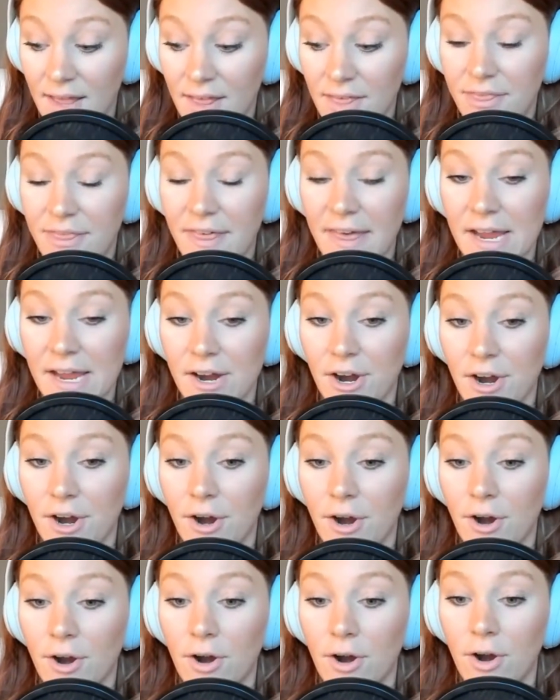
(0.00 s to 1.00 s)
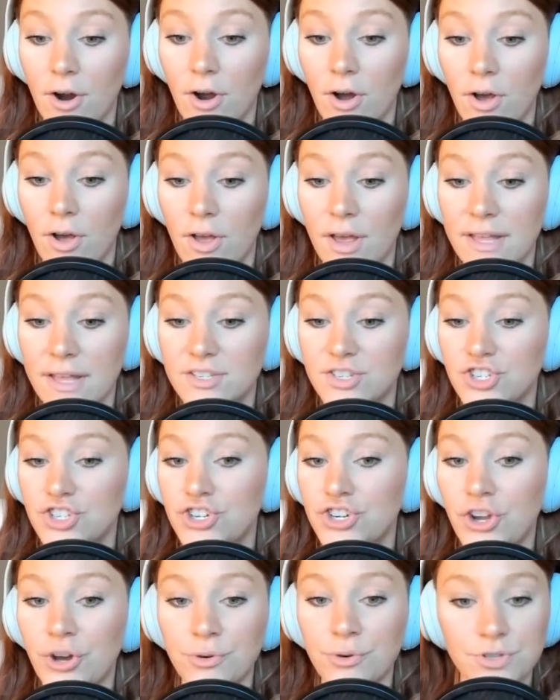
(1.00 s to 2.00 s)
There is
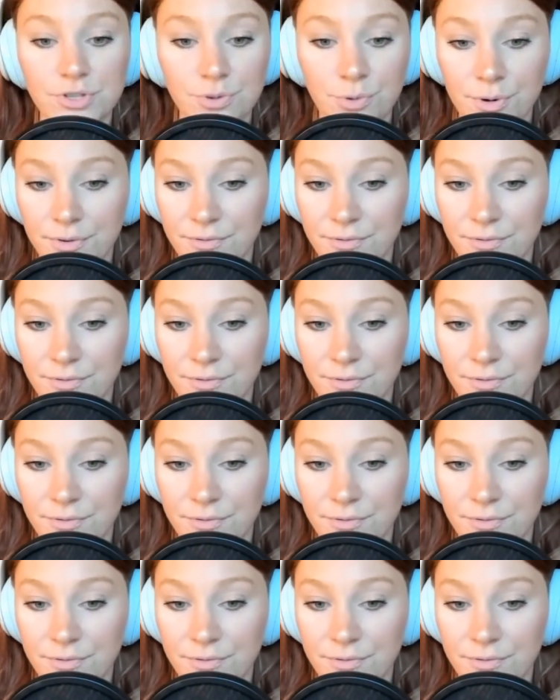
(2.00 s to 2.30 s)
no sort